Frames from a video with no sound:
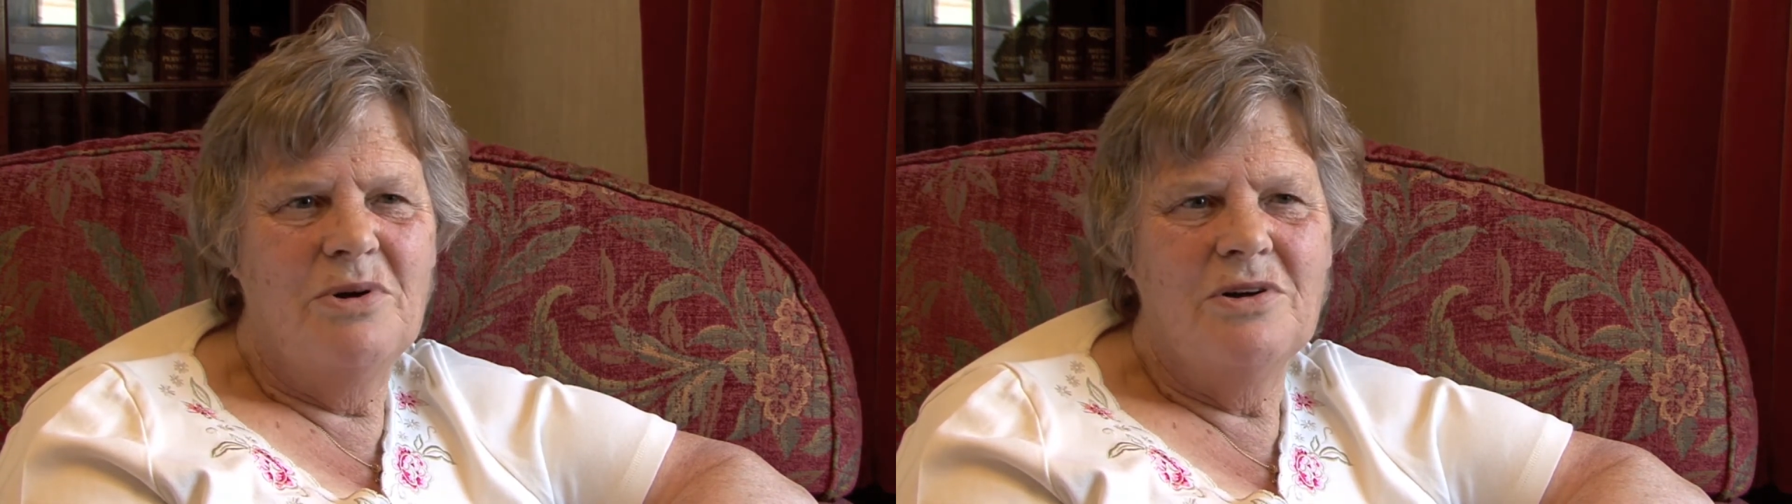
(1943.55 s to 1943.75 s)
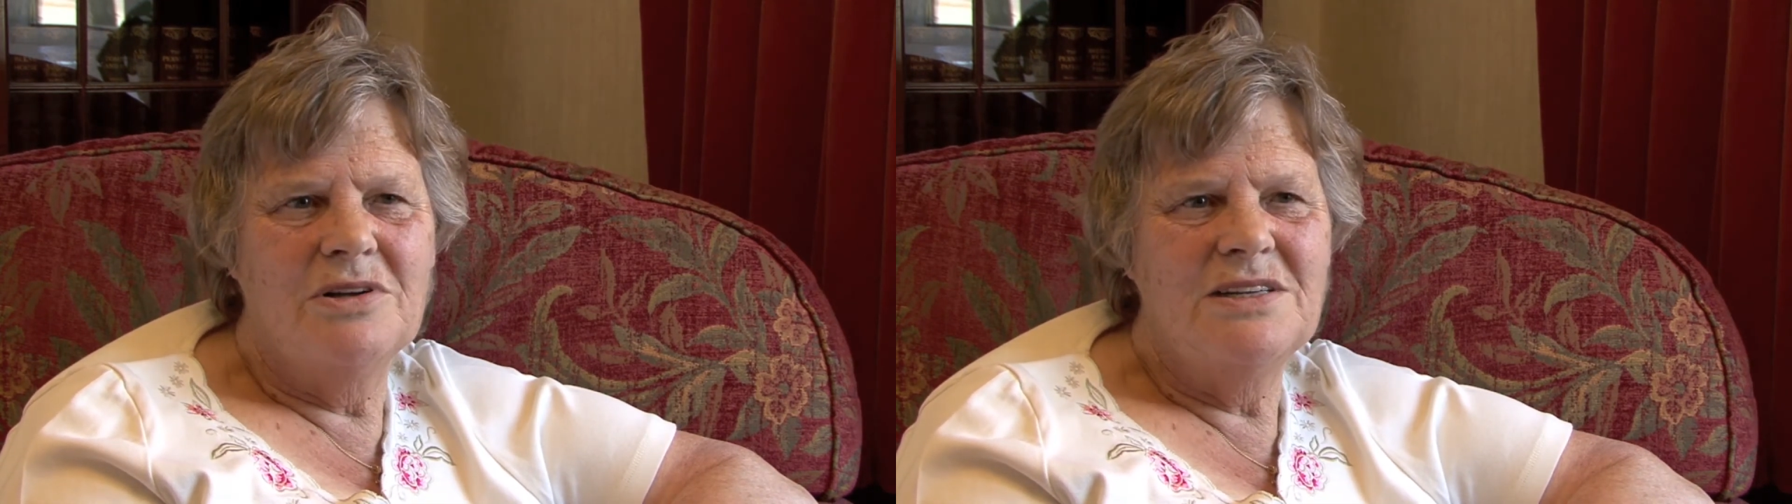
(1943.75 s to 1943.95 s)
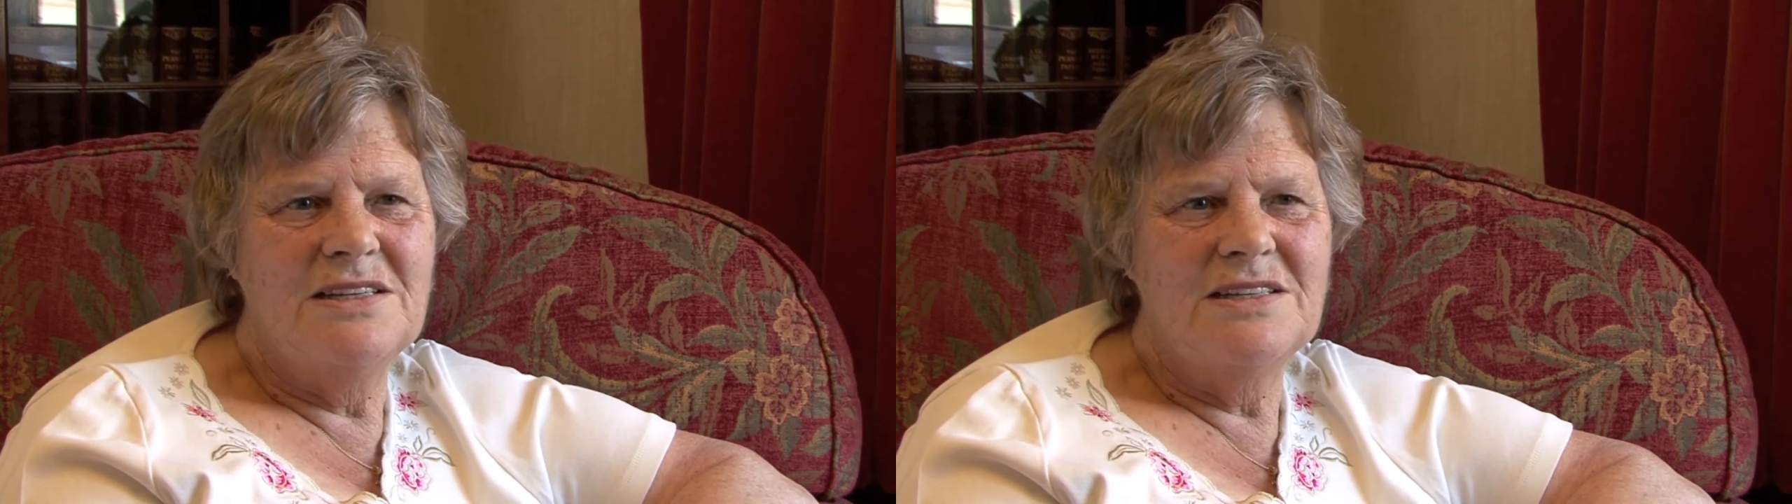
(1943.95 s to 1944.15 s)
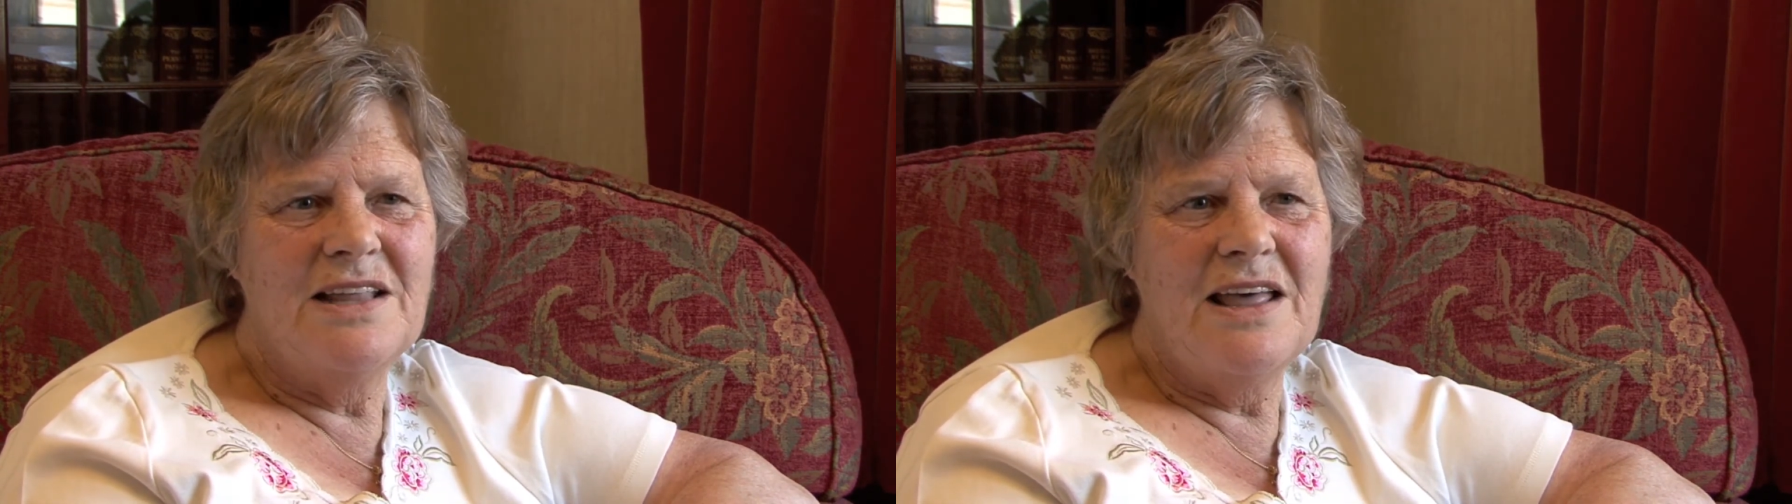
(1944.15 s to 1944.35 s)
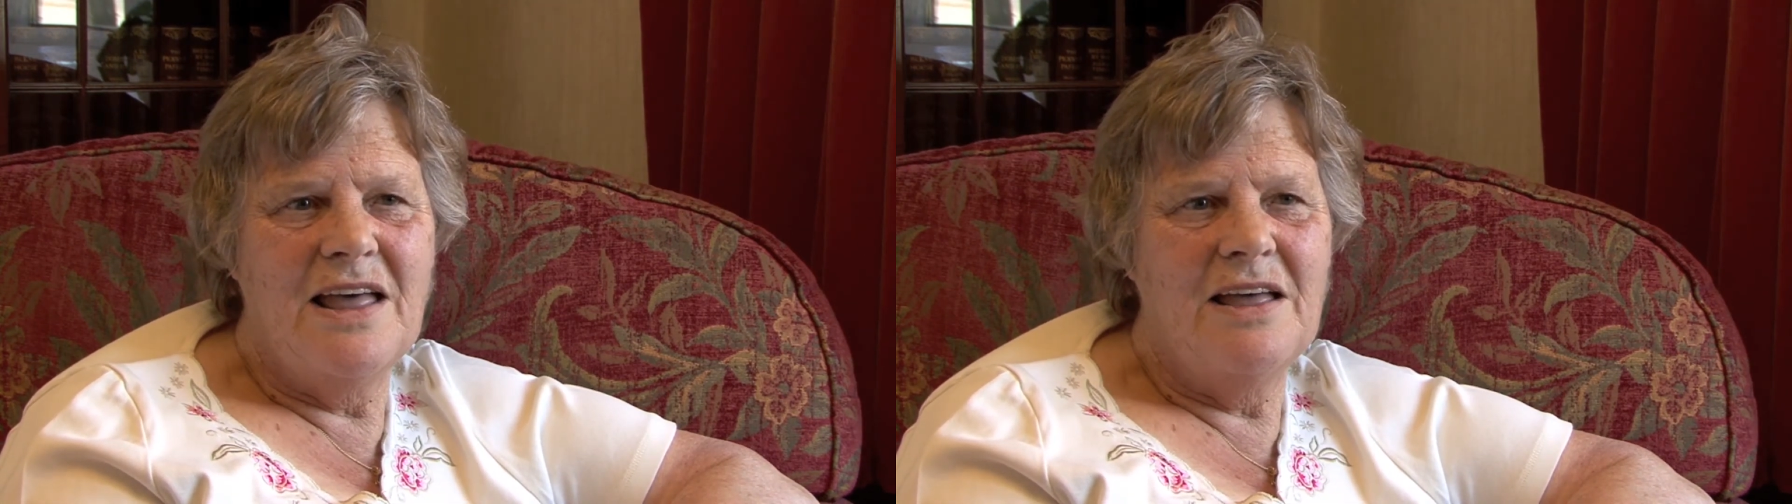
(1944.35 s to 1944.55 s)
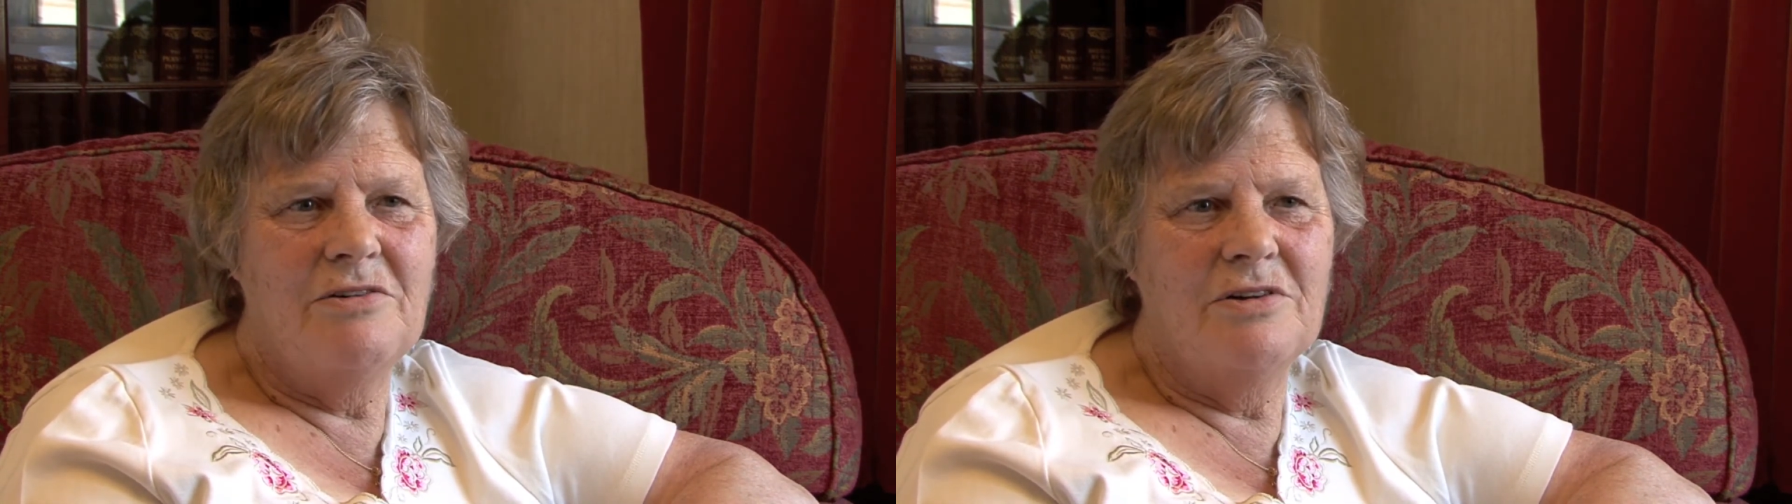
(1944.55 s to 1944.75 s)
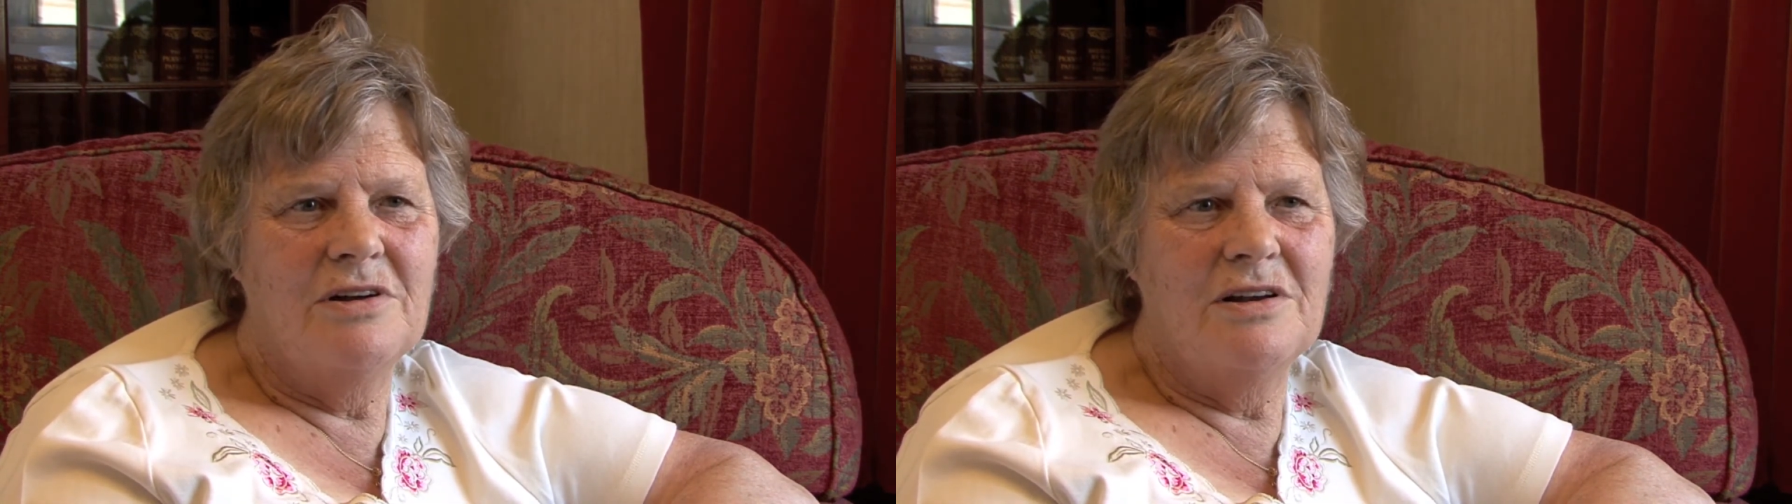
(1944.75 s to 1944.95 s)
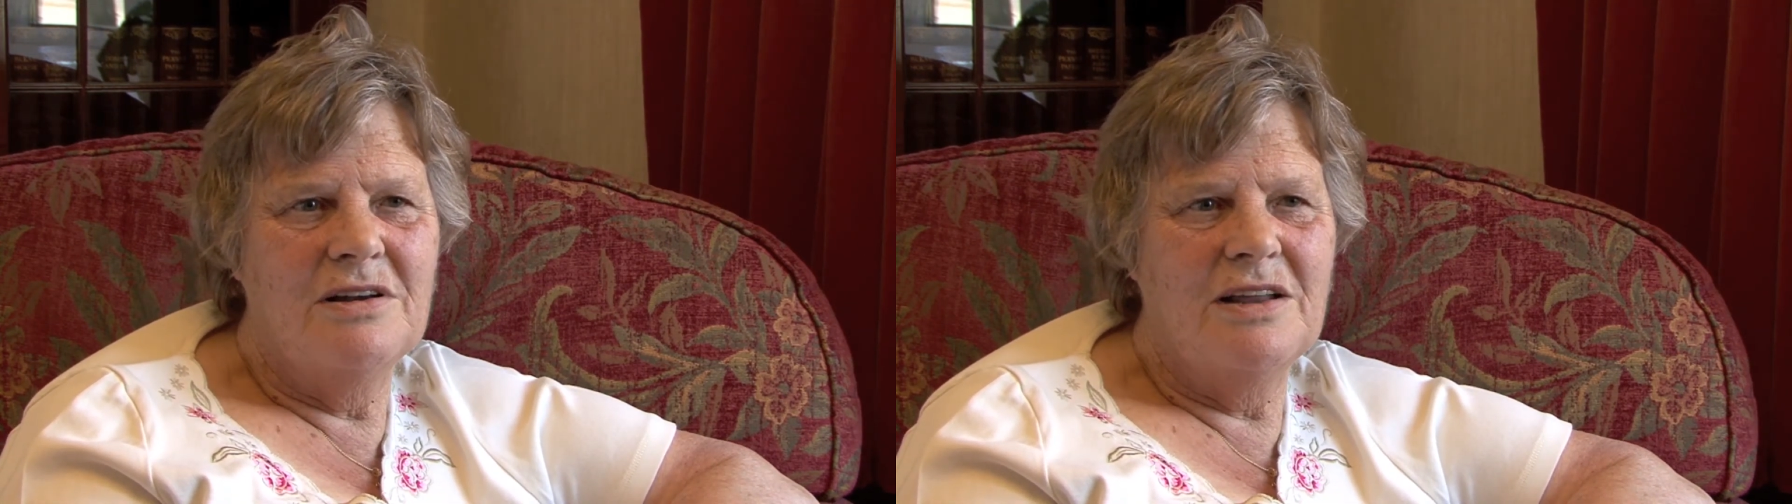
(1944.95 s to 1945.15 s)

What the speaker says: parties there and